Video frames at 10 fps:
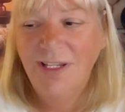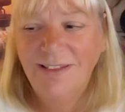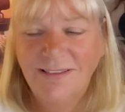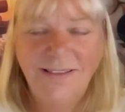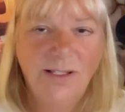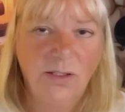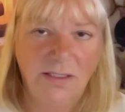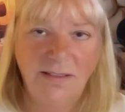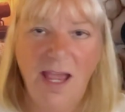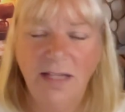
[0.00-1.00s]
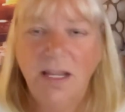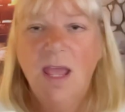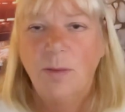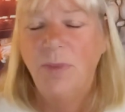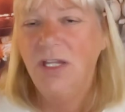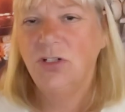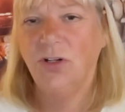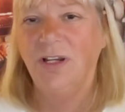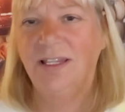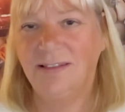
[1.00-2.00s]
it's still intact, make
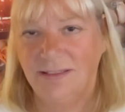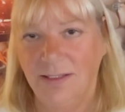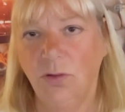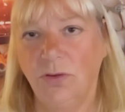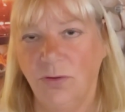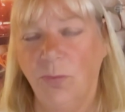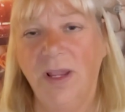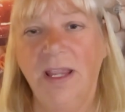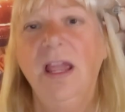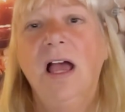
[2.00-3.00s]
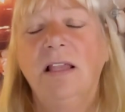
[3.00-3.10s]
sure it's still the way.